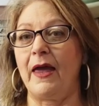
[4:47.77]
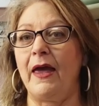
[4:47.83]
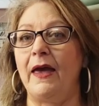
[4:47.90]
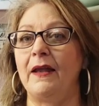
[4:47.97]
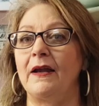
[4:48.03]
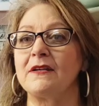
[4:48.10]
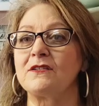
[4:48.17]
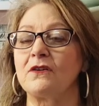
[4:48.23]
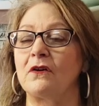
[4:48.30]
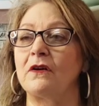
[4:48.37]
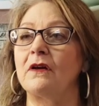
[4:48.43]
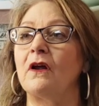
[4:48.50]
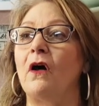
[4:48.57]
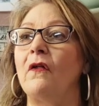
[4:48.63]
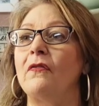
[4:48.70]
And I
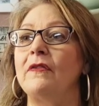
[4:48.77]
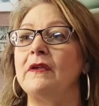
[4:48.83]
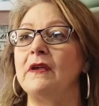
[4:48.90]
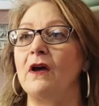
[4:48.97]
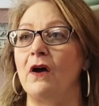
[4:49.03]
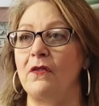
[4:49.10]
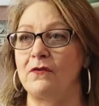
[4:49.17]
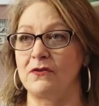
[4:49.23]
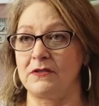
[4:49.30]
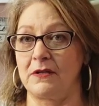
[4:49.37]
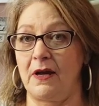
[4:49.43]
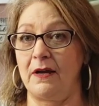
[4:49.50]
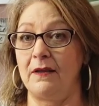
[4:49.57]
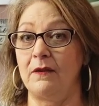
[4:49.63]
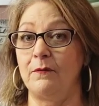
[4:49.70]
started on the other
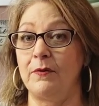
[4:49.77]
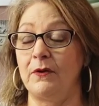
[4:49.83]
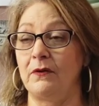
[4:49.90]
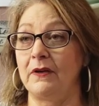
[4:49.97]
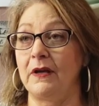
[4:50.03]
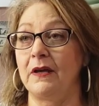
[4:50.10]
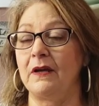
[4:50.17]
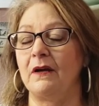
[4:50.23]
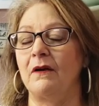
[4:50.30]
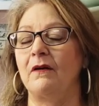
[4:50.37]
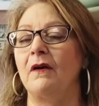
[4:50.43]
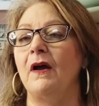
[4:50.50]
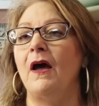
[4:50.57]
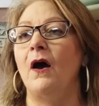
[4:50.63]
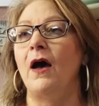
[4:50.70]
side of the building here
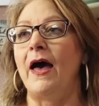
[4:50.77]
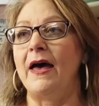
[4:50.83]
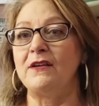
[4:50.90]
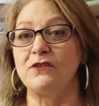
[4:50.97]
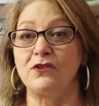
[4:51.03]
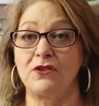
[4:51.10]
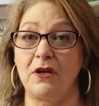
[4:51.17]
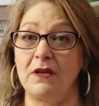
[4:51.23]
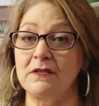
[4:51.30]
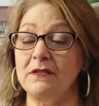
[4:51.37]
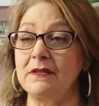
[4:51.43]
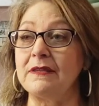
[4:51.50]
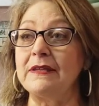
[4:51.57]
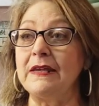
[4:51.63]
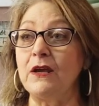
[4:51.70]
as just
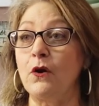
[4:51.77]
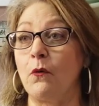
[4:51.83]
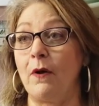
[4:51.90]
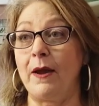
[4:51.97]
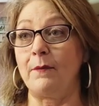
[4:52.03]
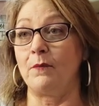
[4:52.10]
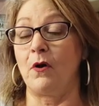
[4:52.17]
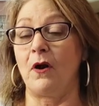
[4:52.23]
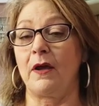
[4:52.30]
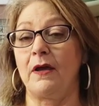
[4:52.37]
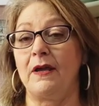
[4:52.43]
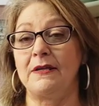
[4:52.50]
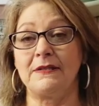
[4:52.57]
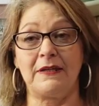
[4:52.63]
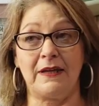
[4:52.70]
the Quaint Market
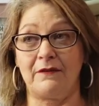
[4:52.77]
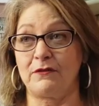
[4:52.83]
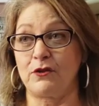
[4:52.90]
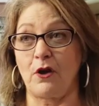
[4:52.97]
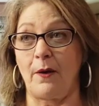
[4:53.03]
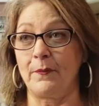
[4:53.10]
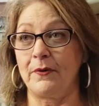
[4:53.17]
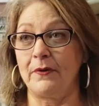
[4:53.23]
as a gift shop.